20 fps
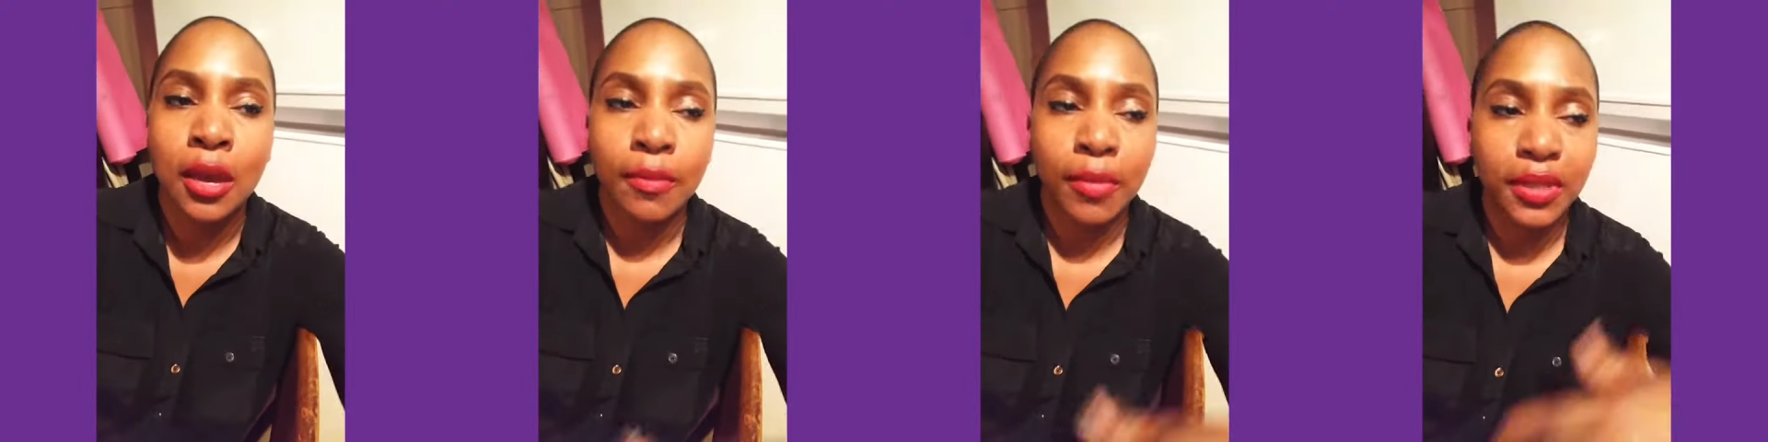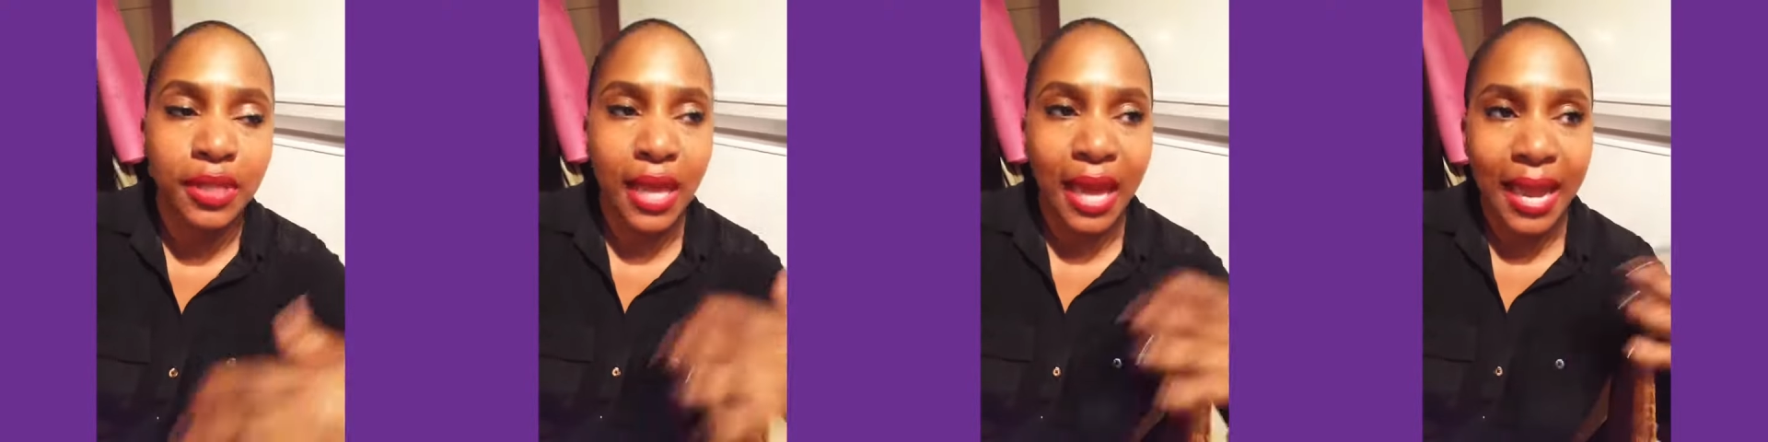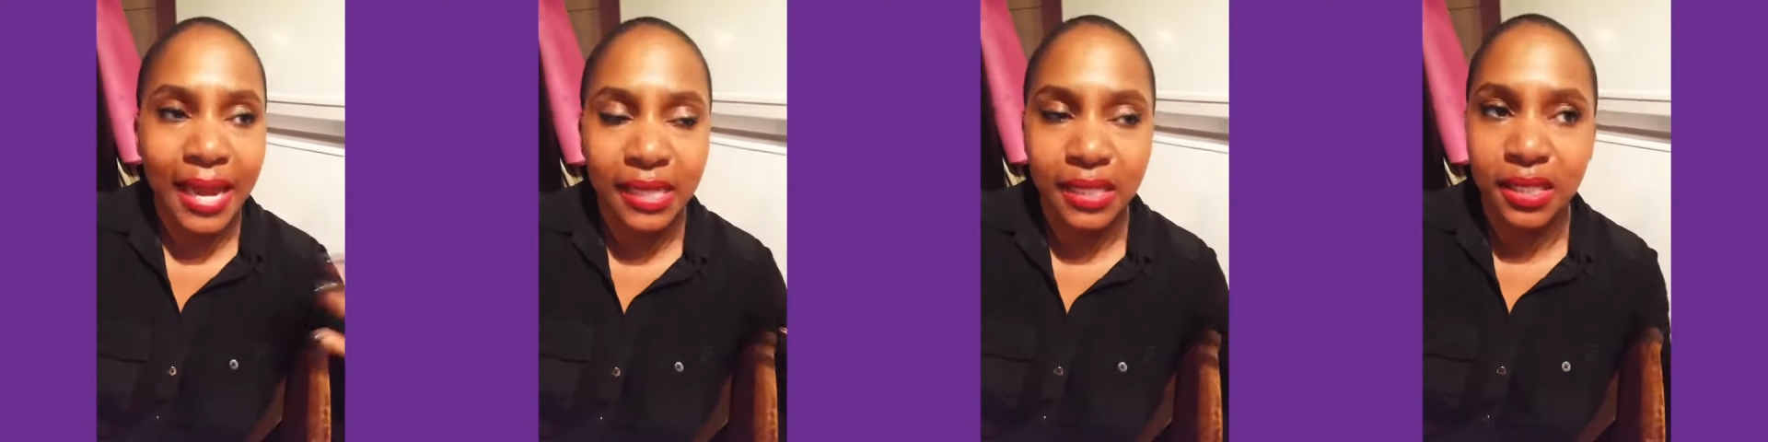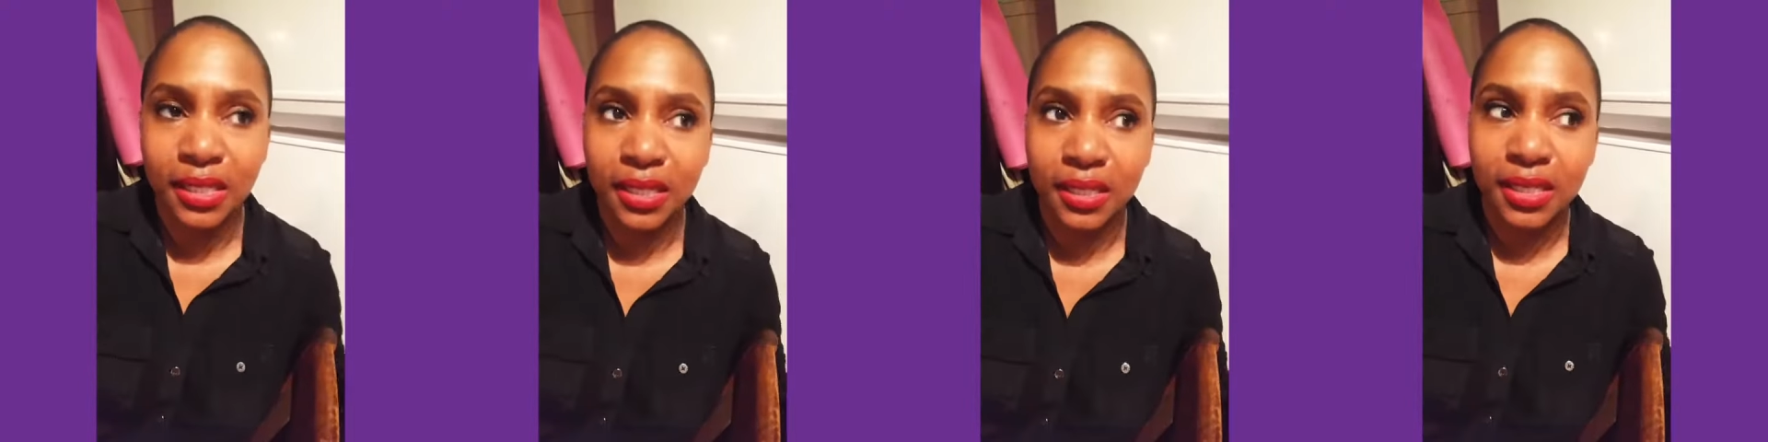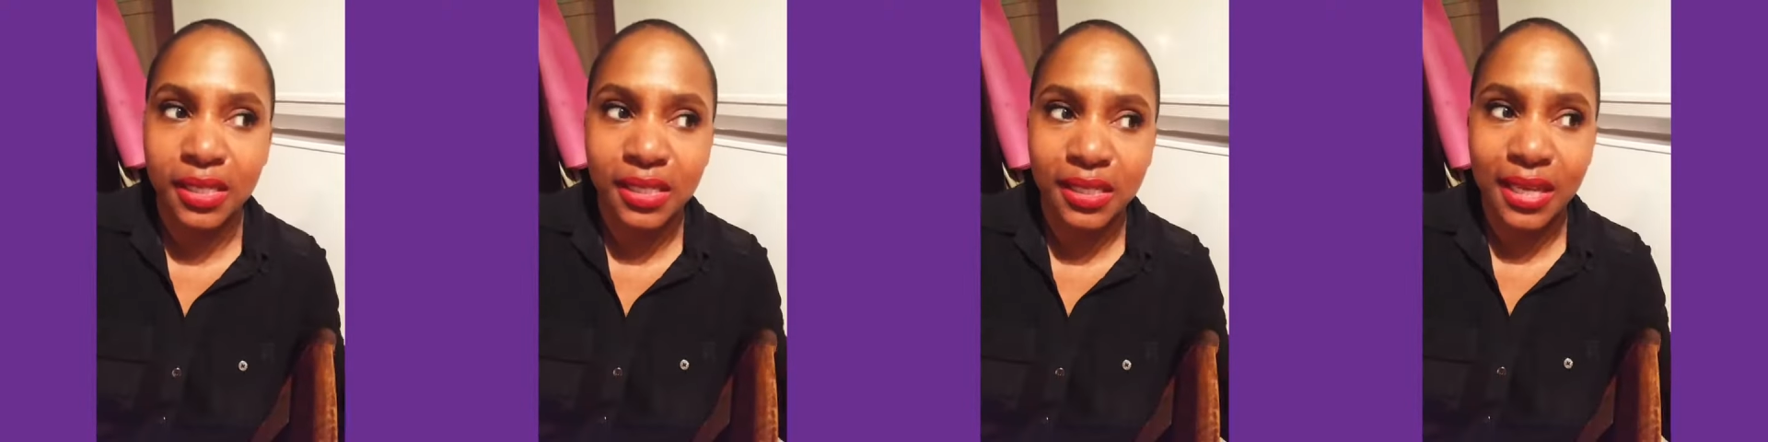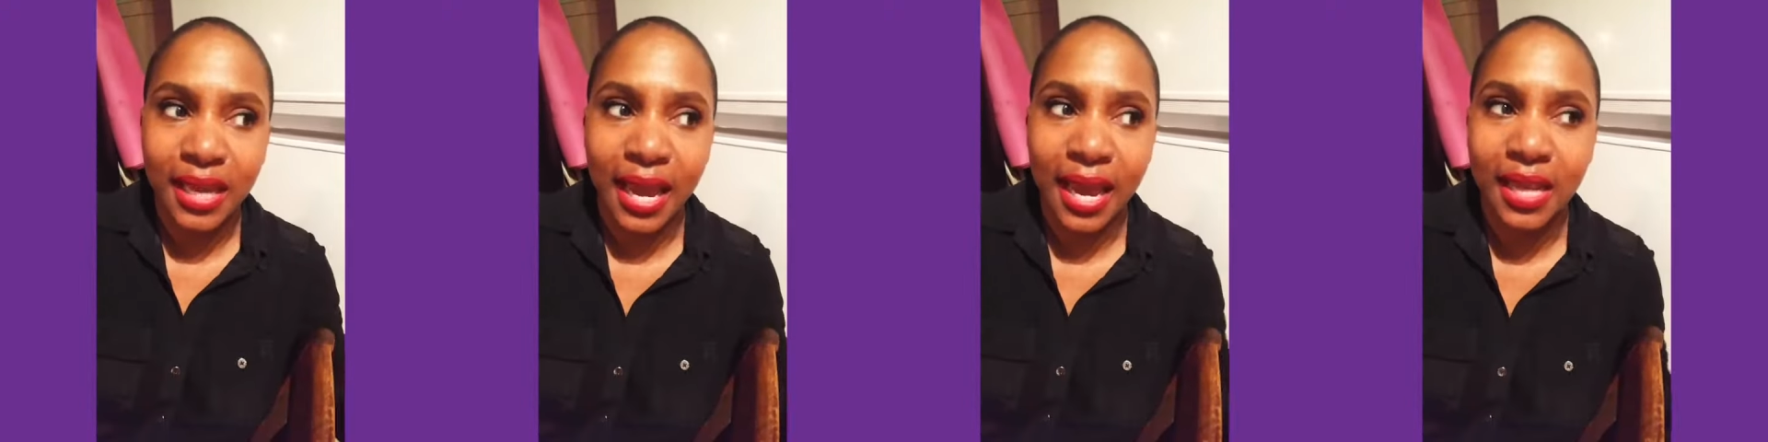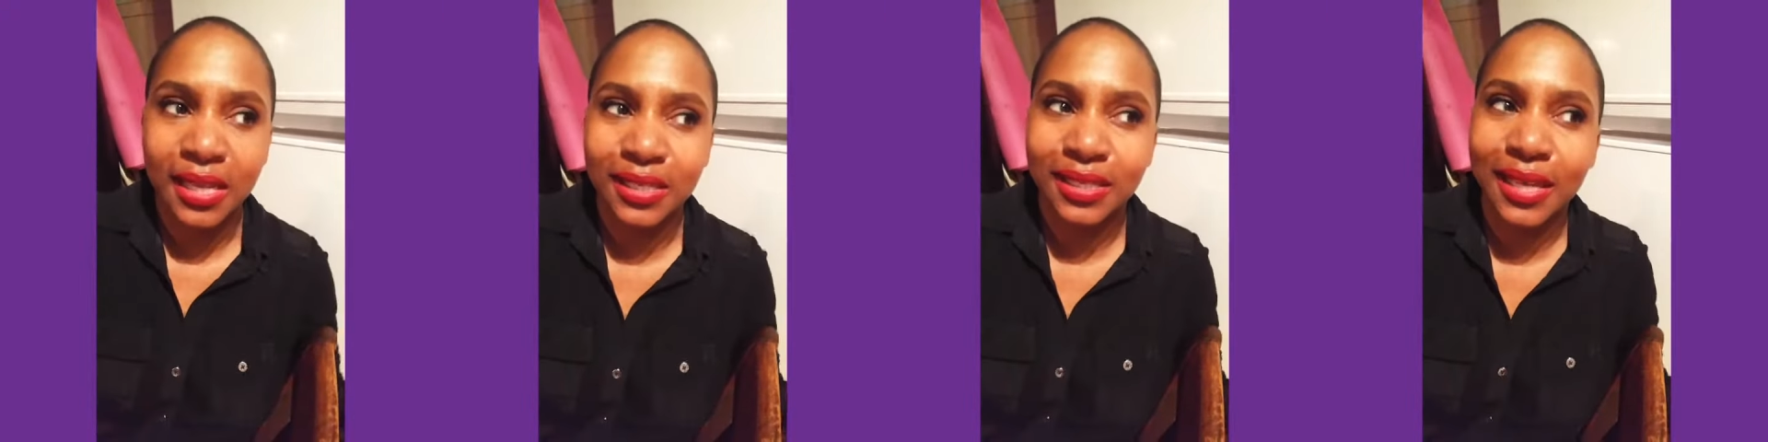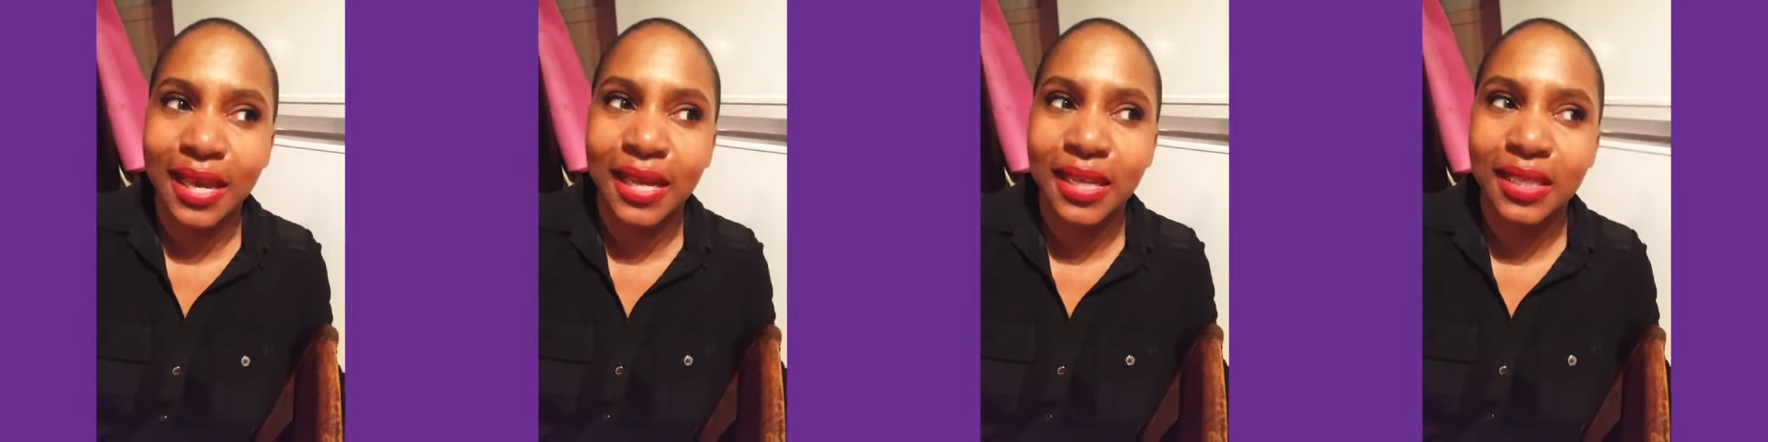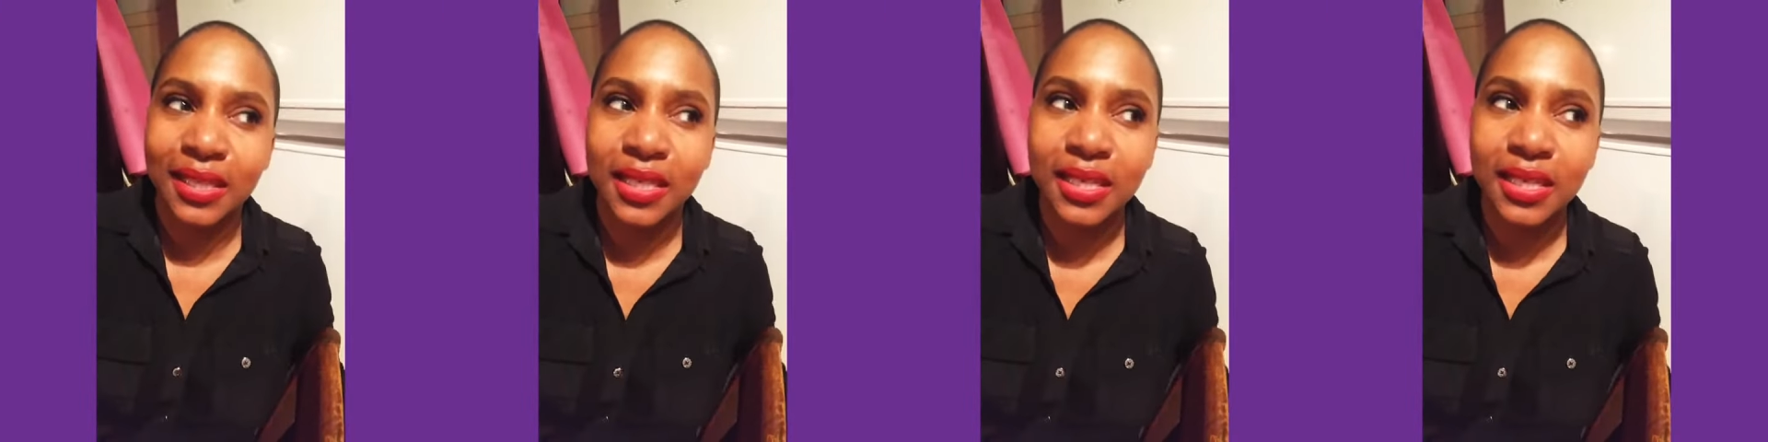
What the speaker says: but the idea that this cat is like,